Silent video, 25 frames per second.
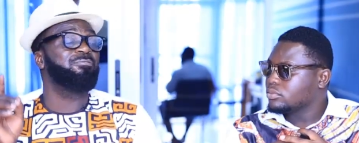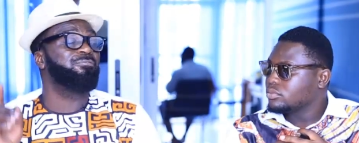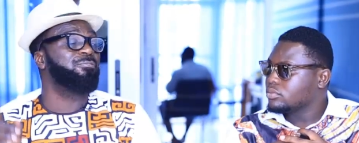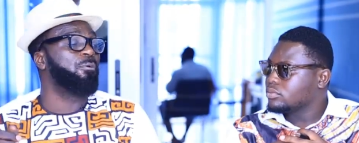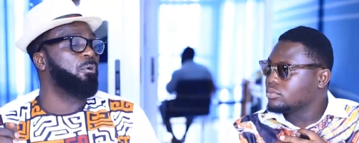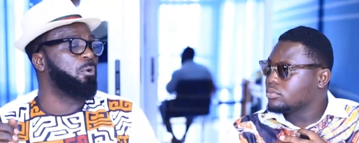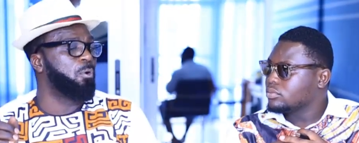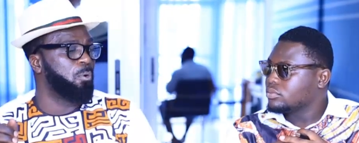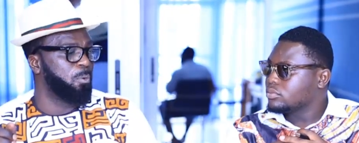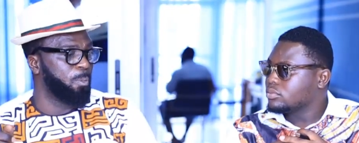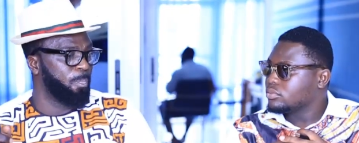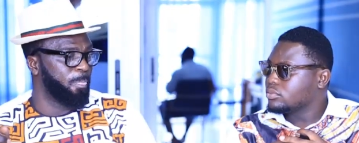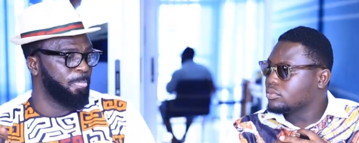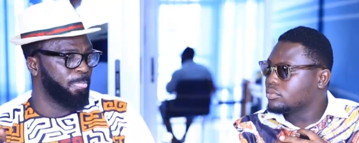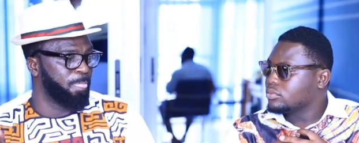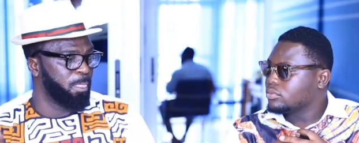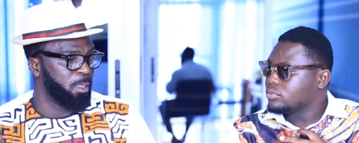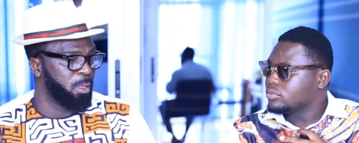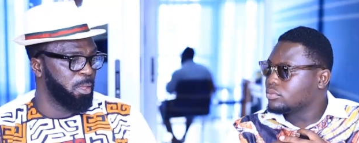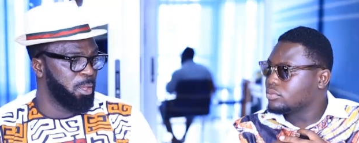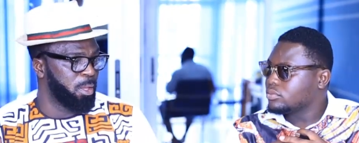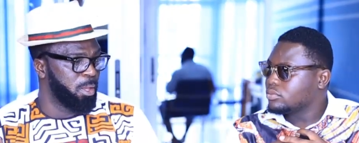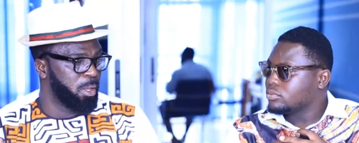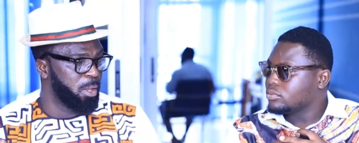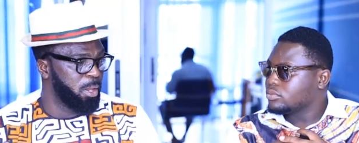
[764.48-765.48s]
Speaker 1: for
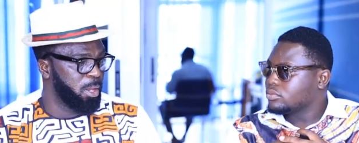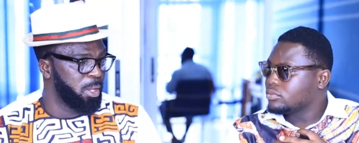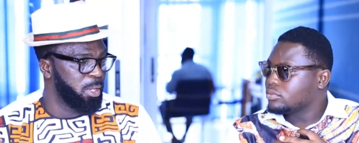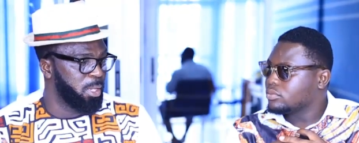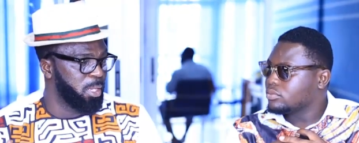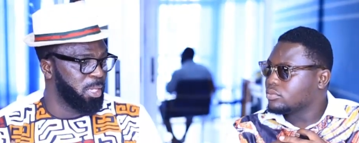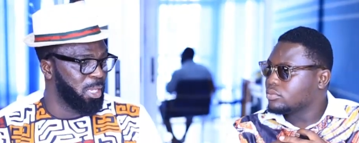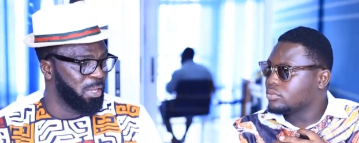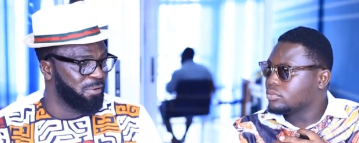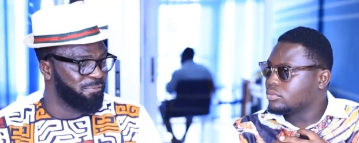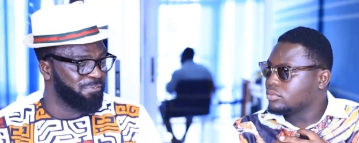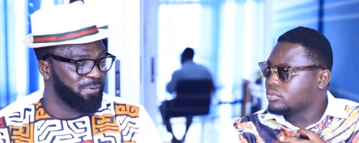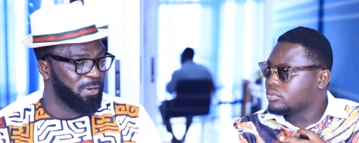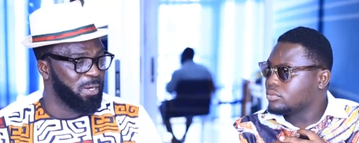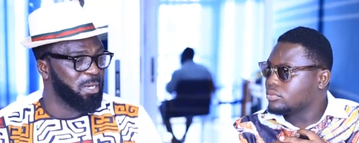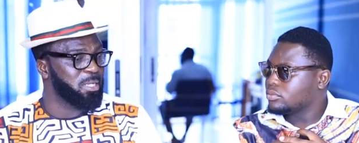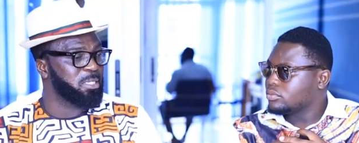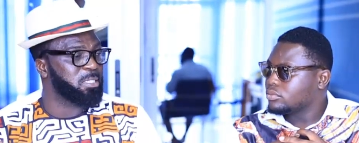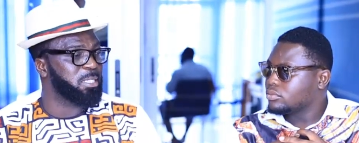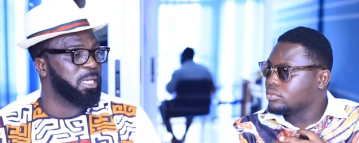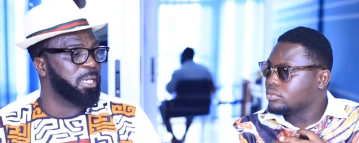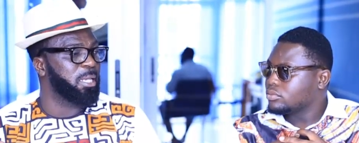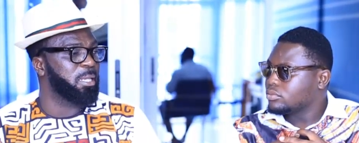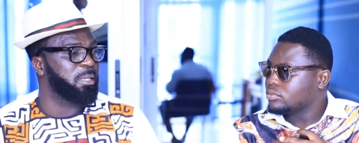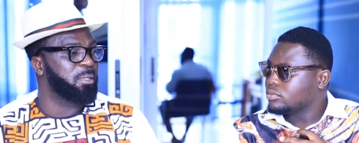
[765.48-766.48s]
your friend
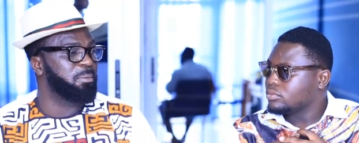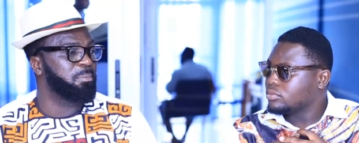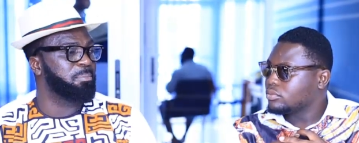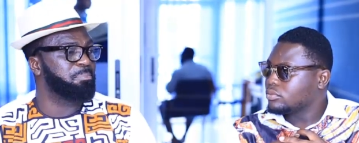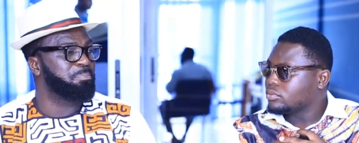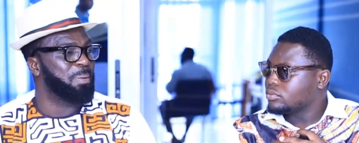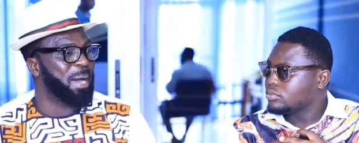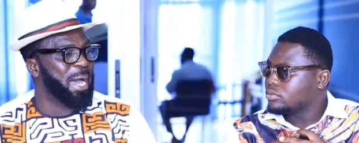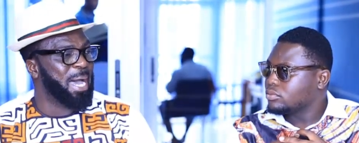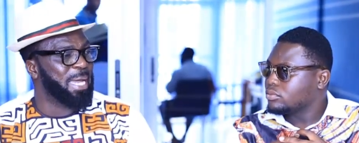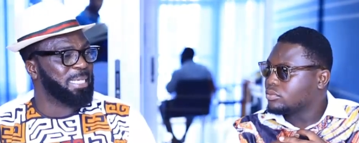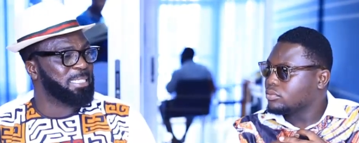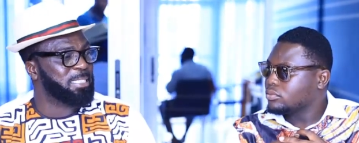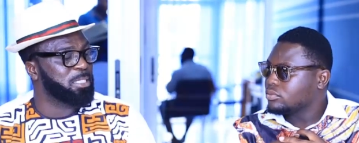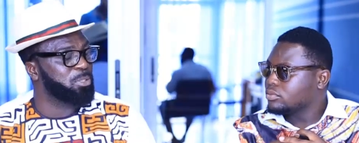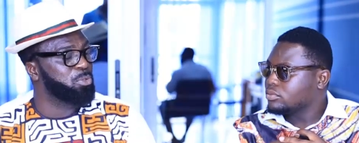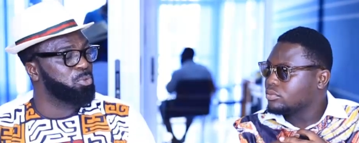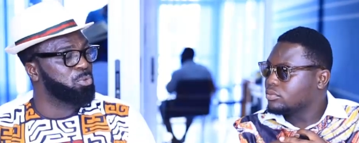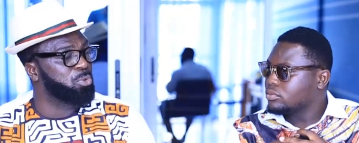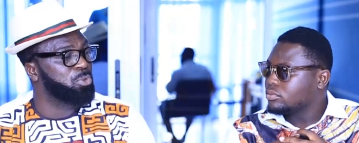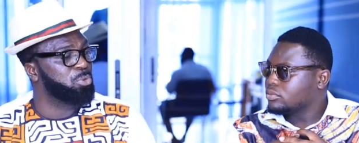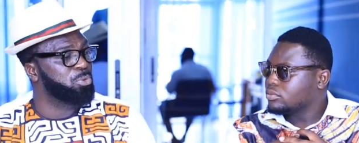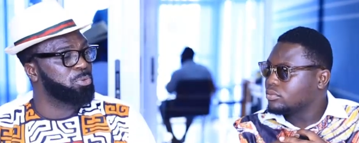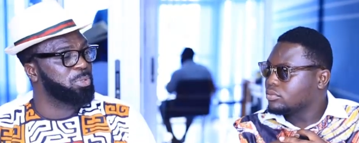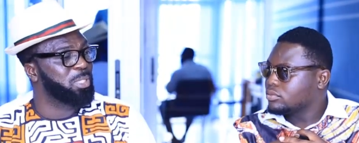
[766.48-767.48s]
is saying party
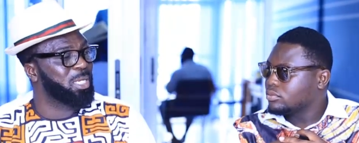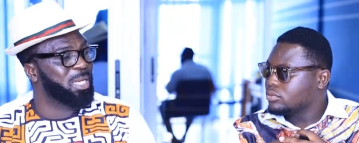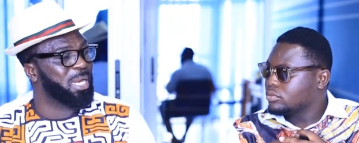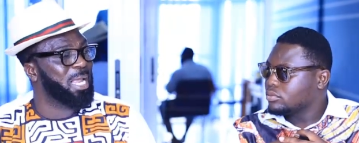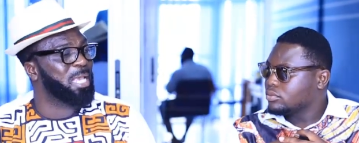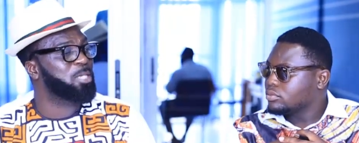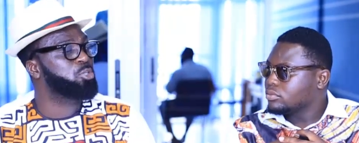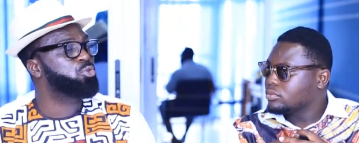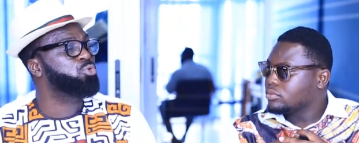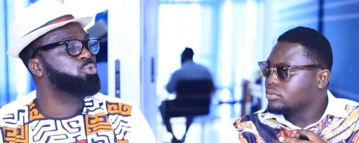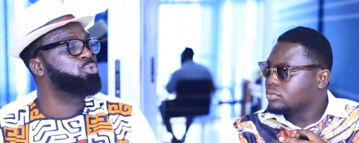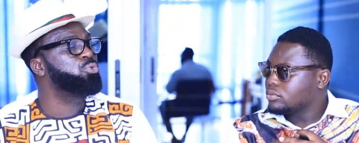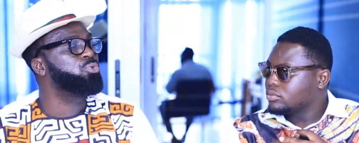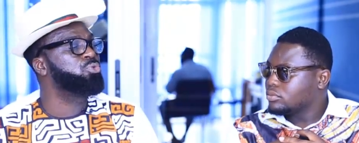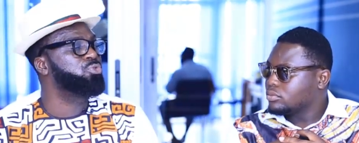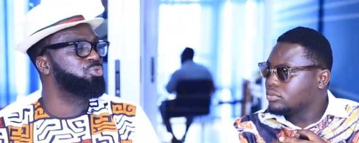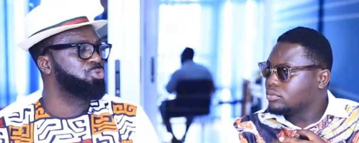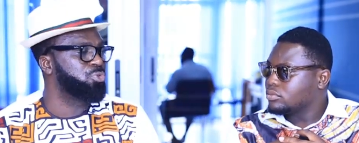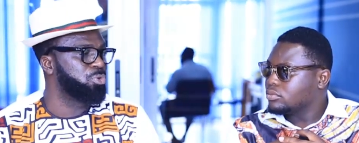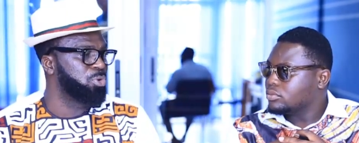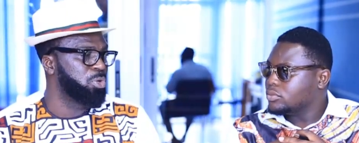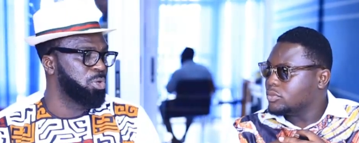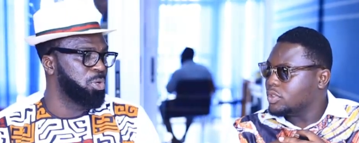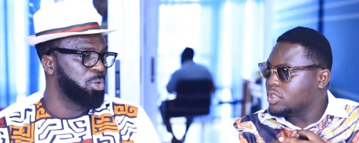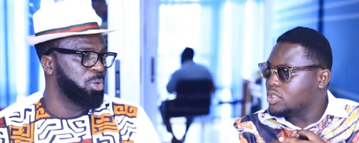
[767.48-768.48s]
no
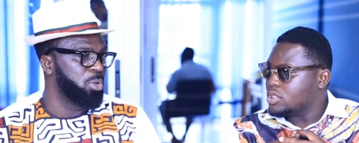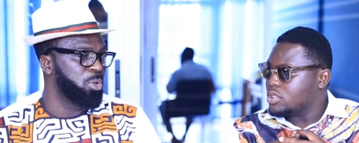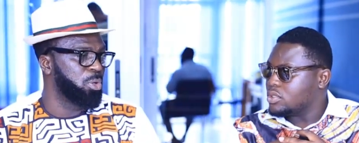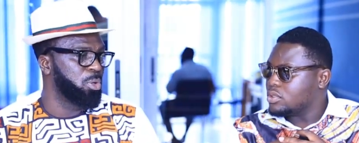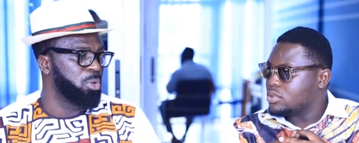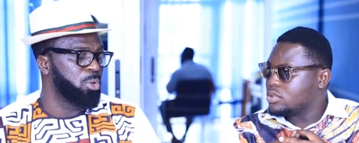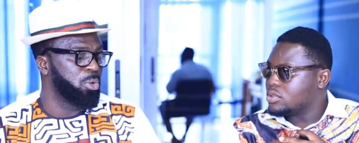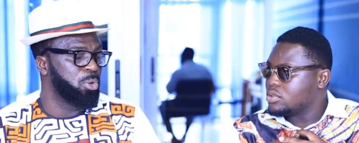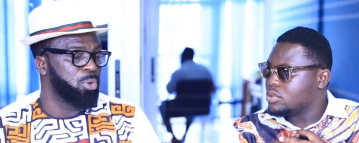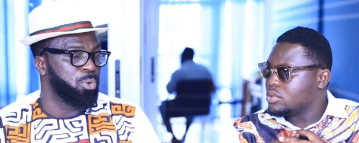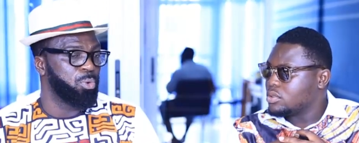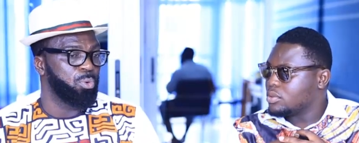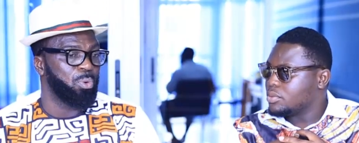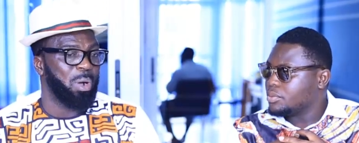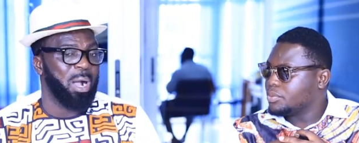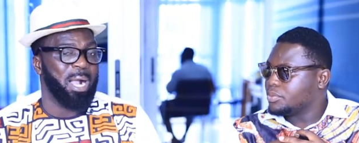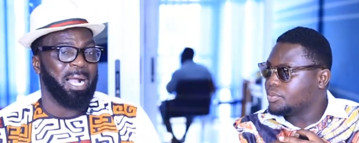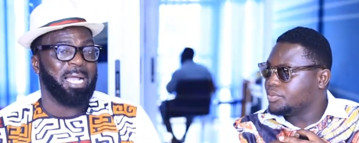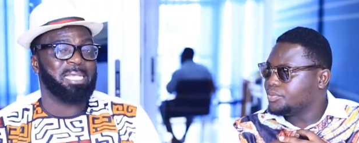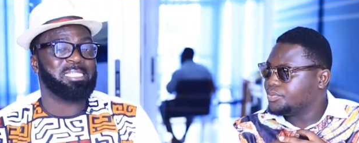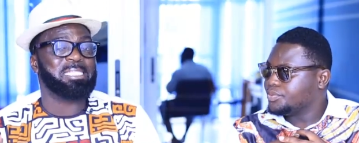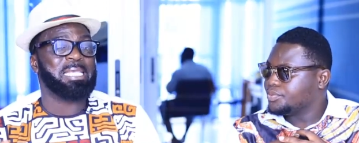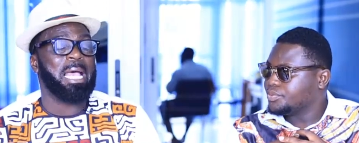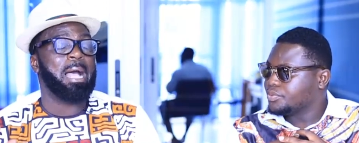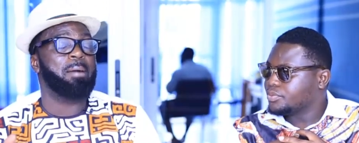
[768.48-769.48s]
grassroots. Yes.
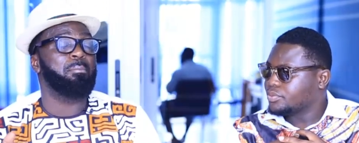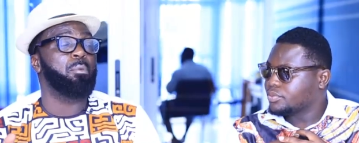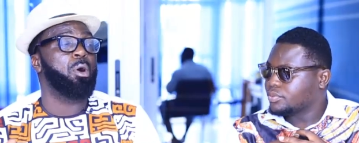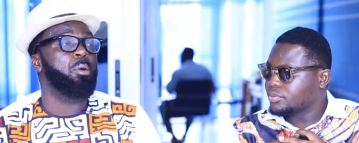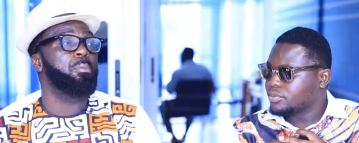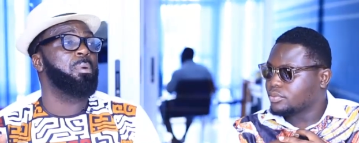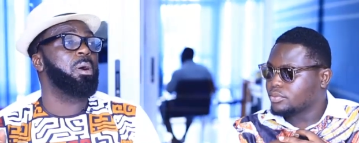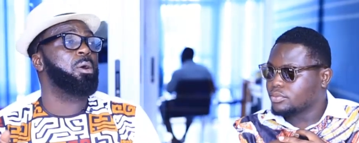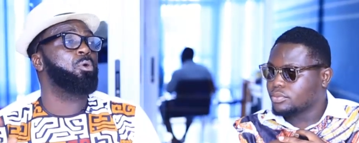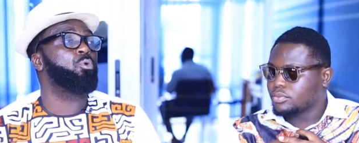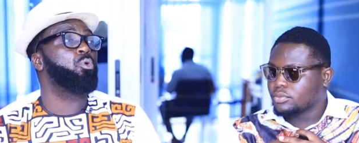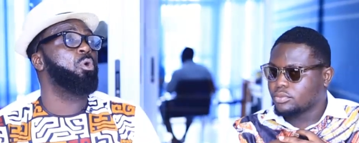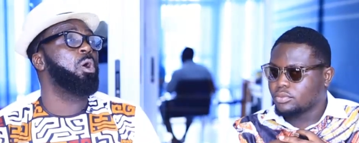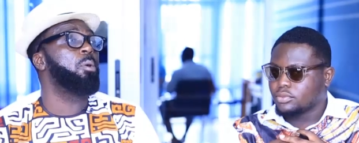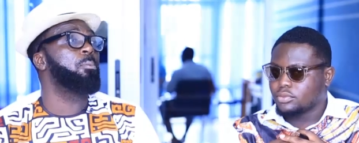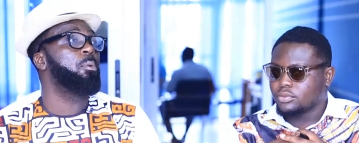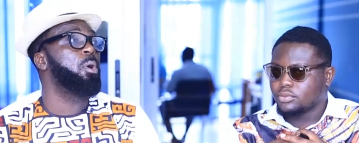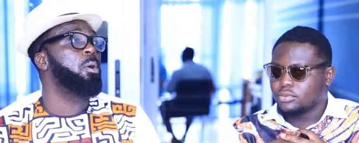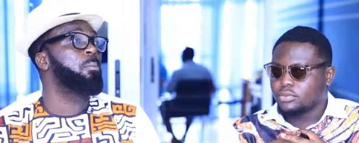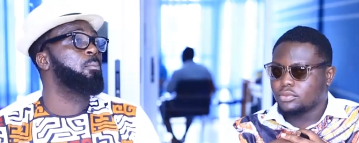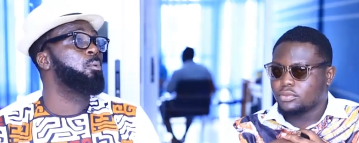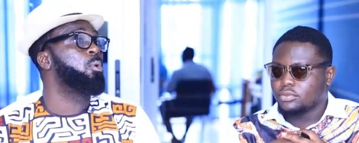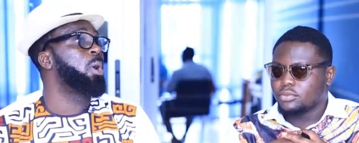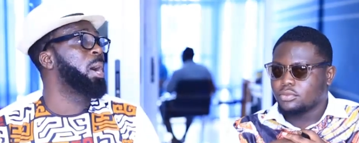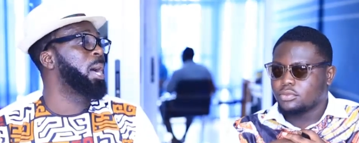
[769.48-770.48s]
Wakasa mama kwa
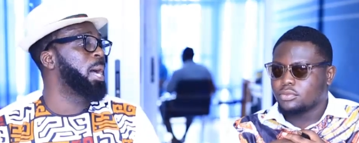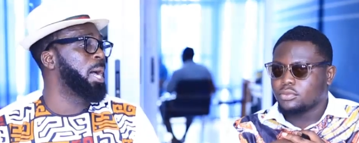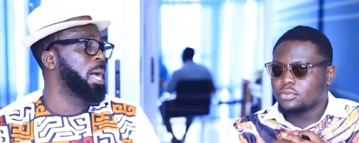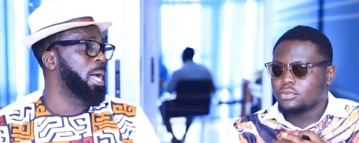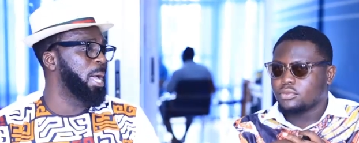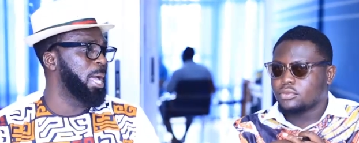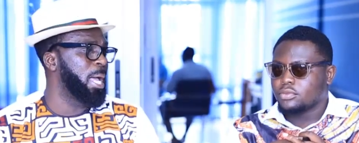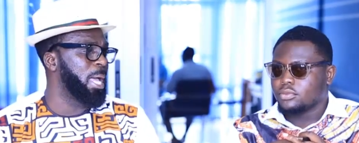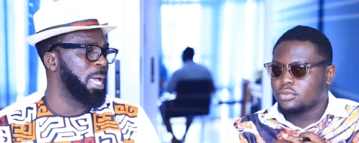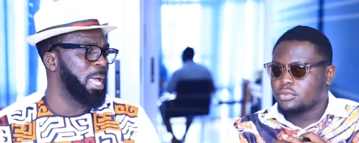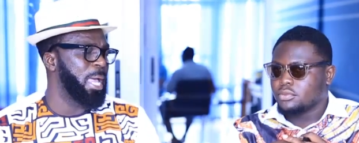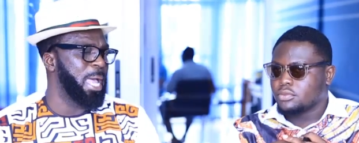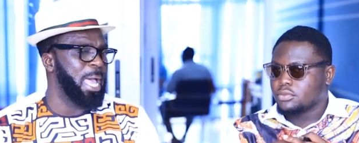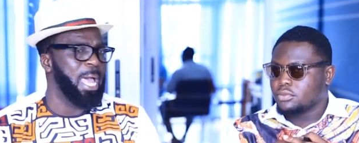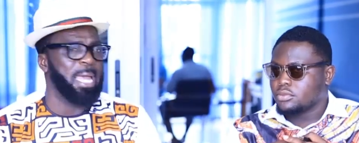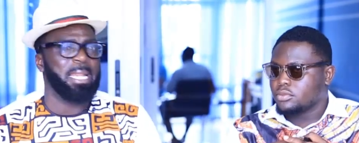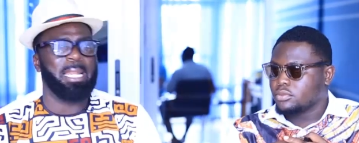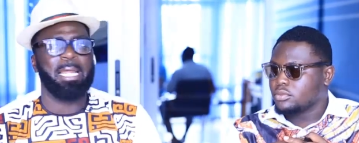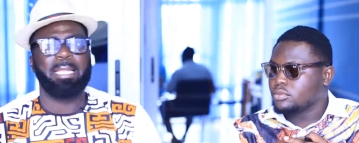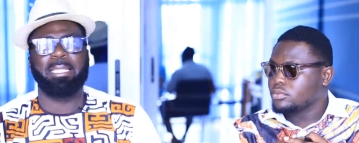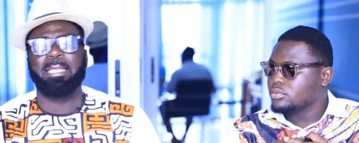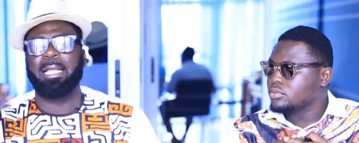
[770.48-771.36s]
mama ana